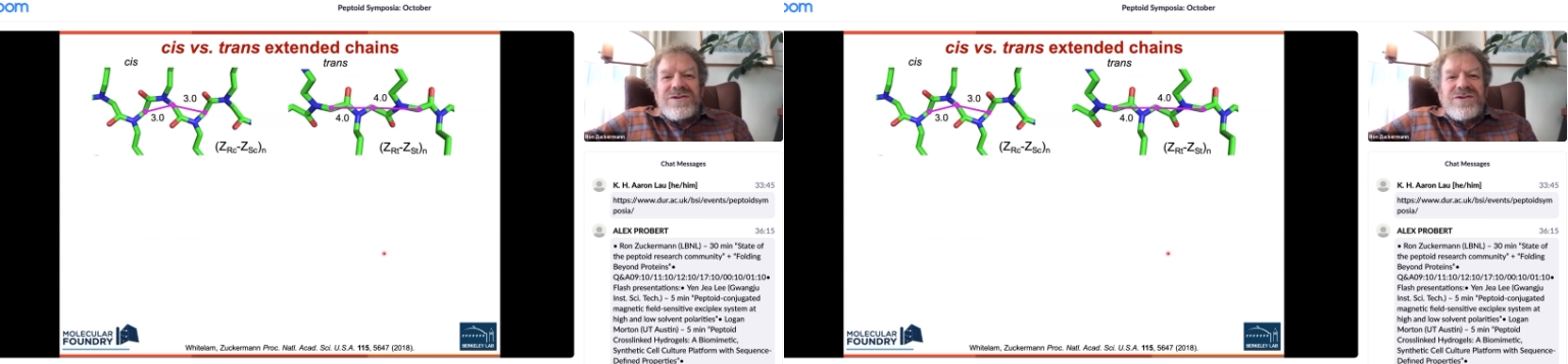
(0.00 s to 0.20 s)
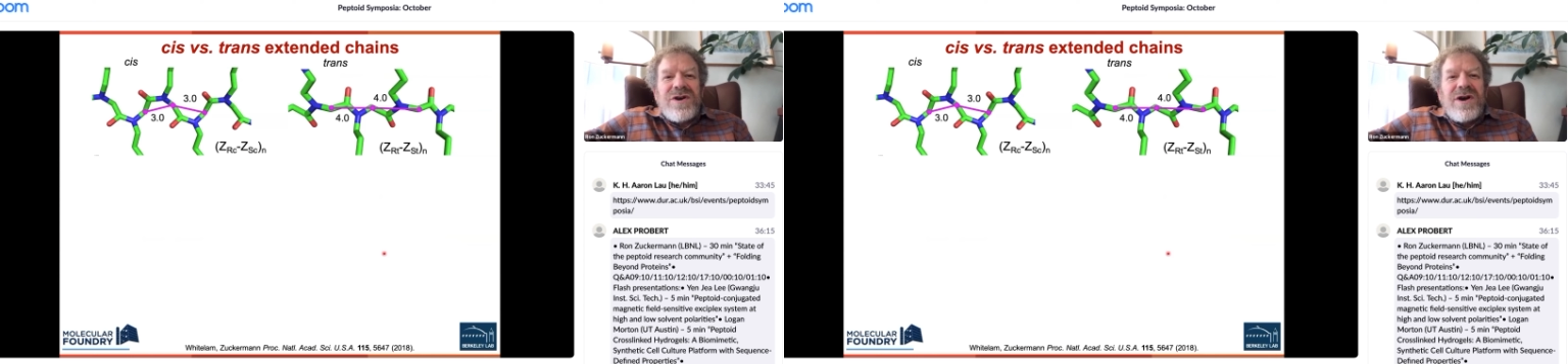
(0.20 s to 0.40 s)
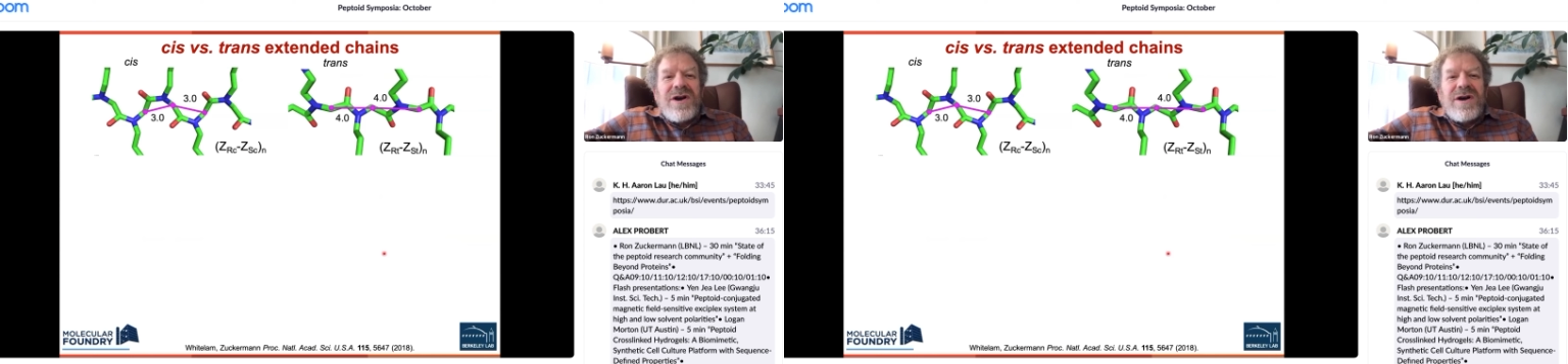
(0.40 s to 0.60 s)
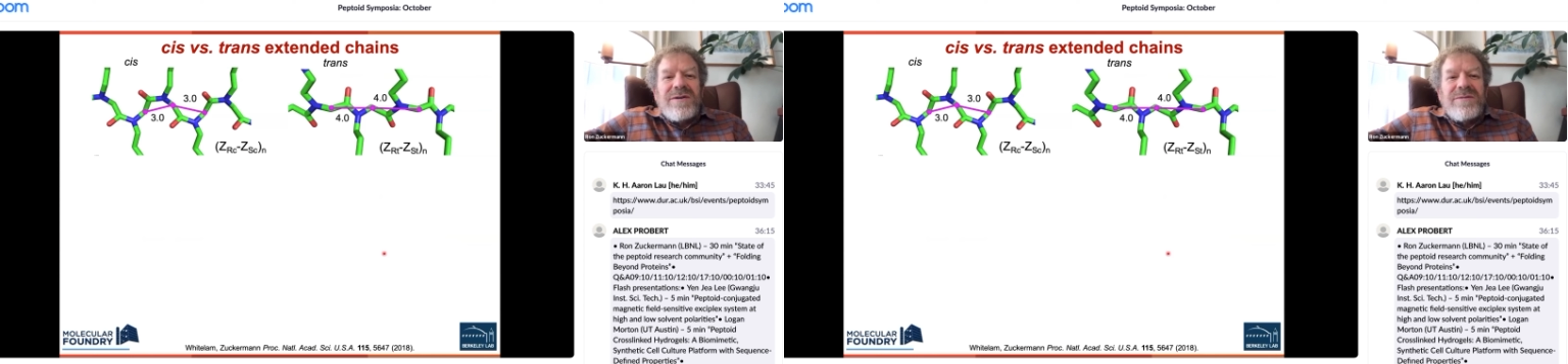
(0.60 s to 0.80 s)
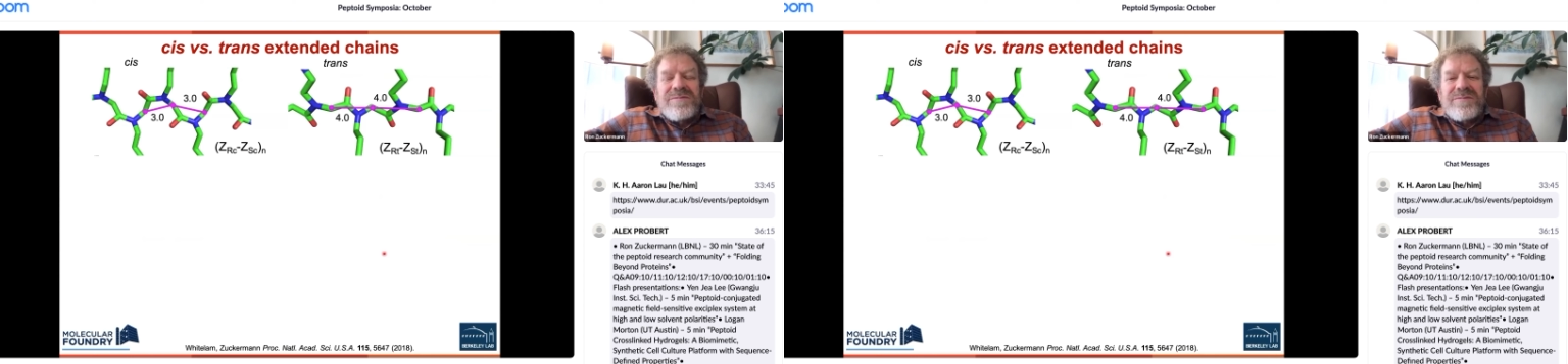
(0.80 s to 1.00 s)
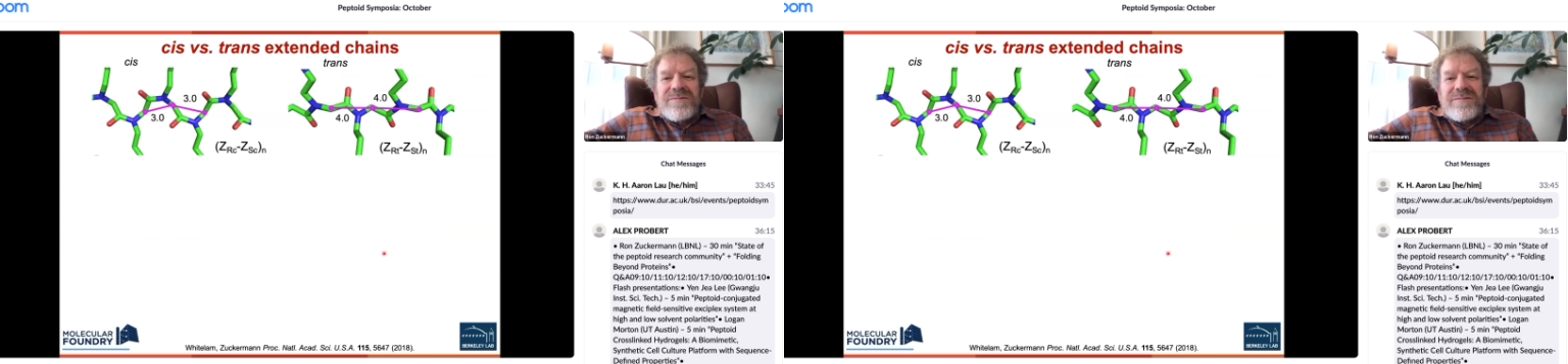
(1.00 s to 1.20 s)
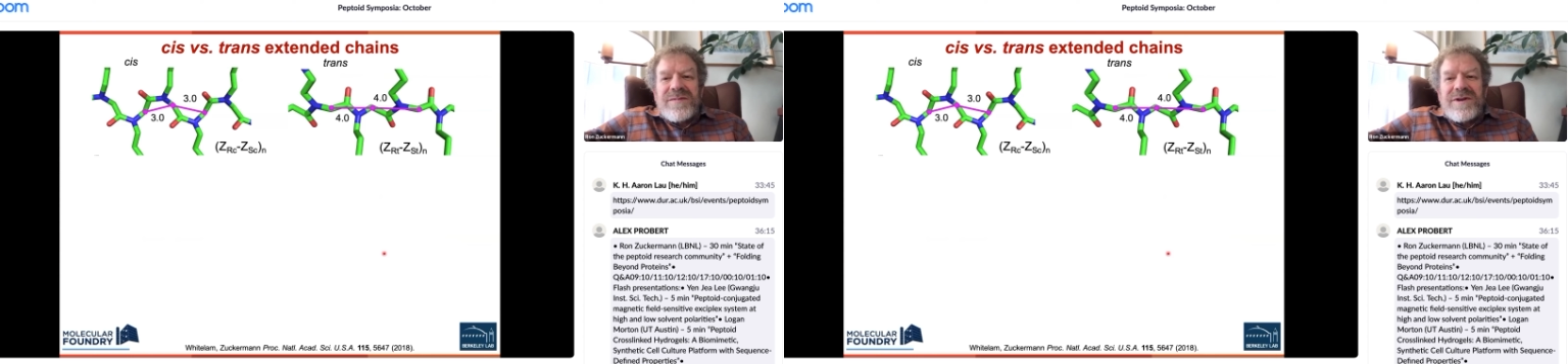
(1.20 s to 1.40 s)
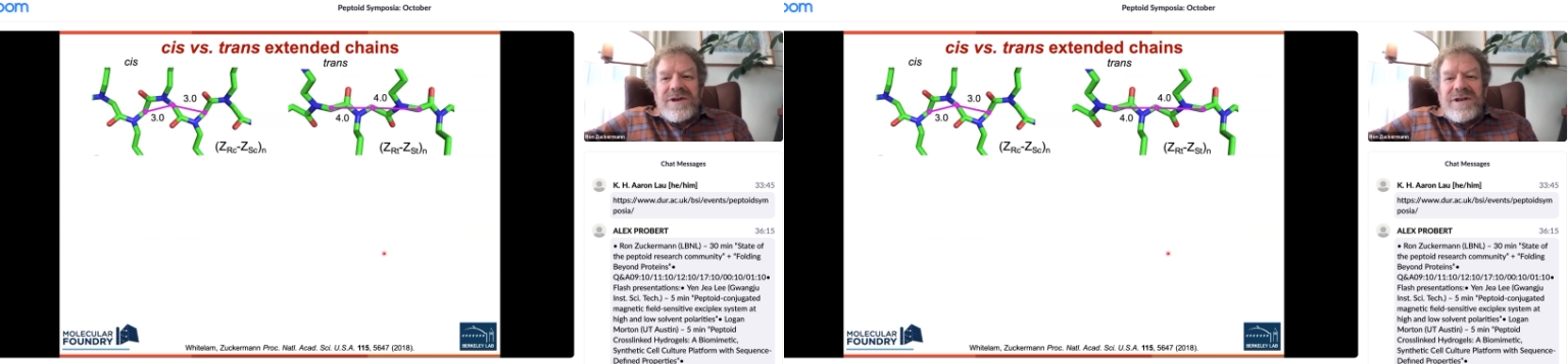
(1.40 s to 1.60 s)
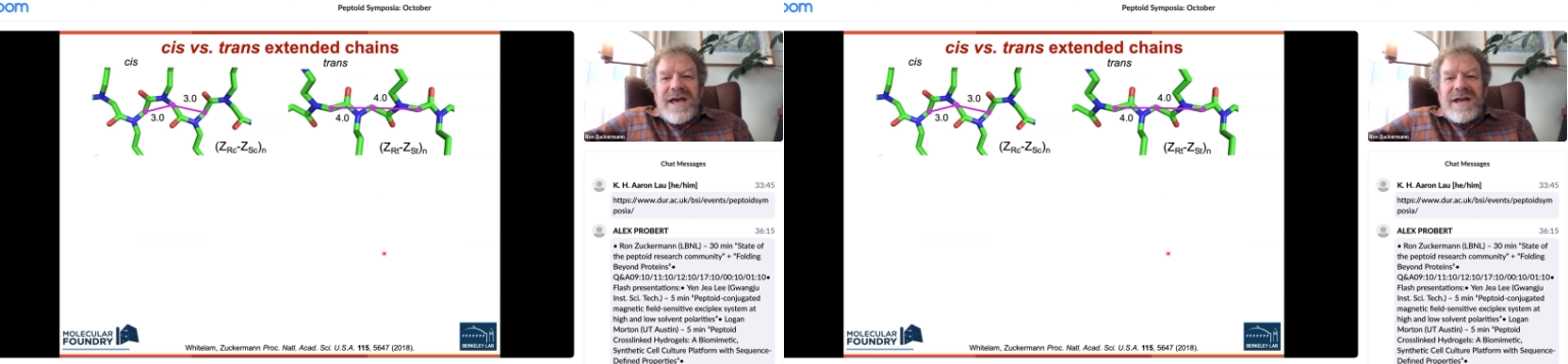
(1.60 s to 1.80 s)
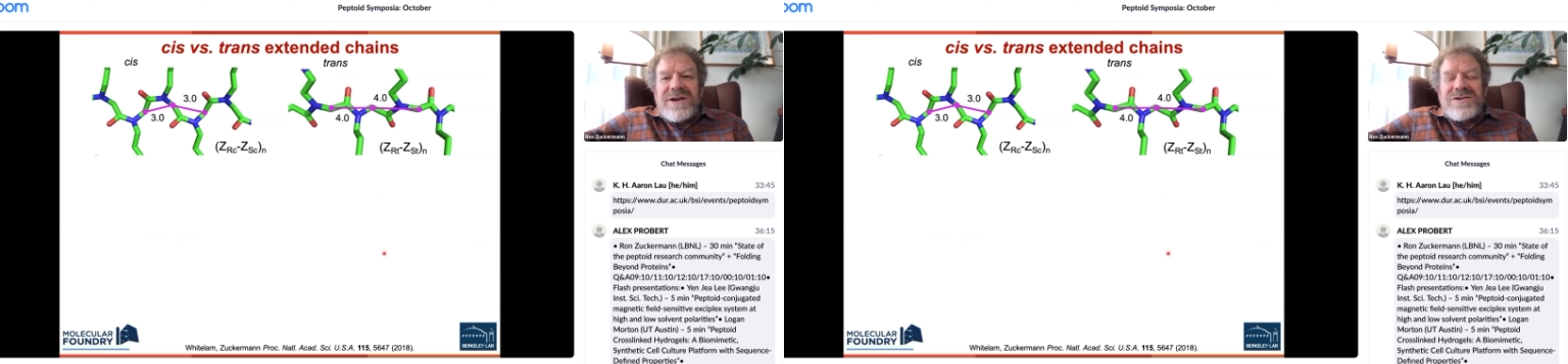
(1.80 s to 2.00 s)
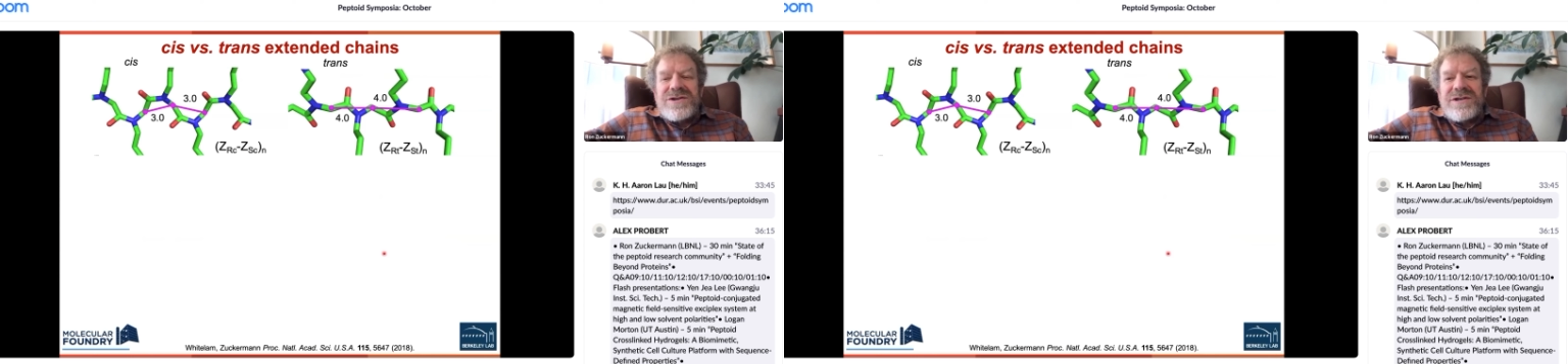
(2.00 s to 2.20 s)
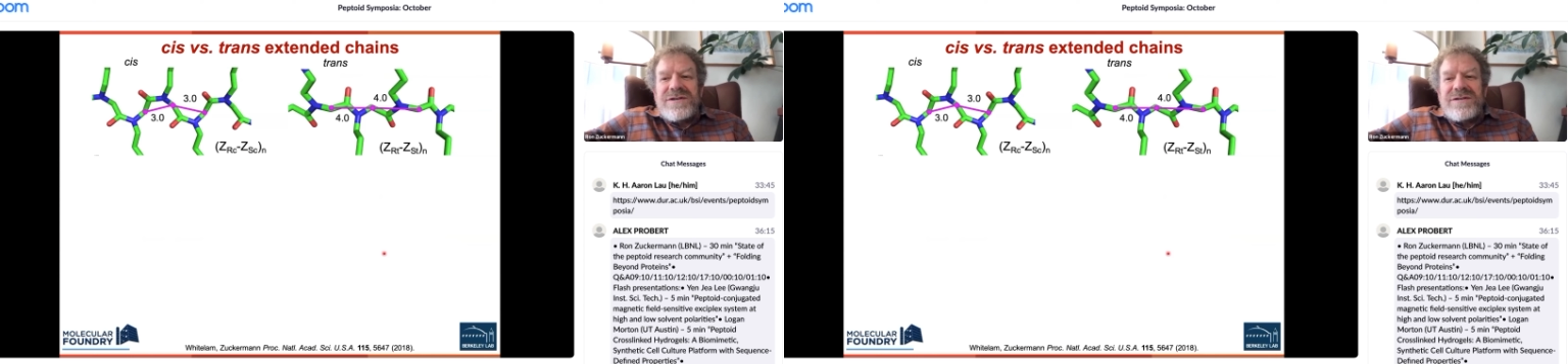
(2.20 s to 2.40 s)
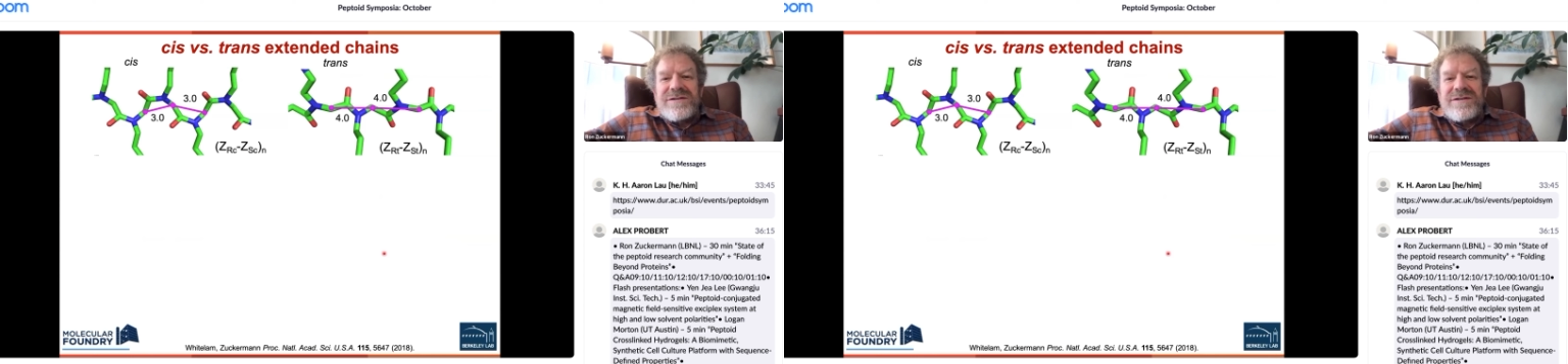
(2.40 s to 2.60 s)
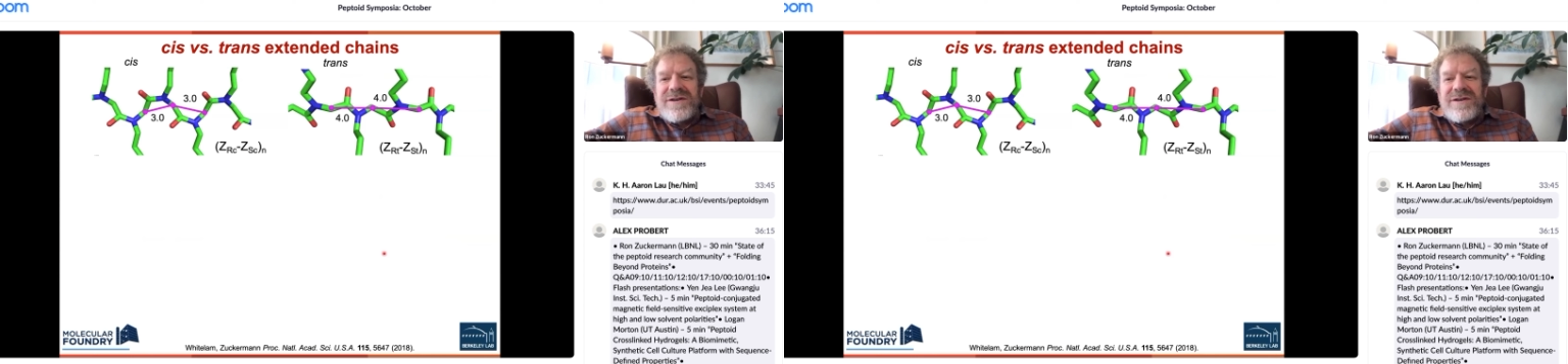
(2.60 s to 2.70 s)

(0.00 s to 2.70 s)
draw a nanosheet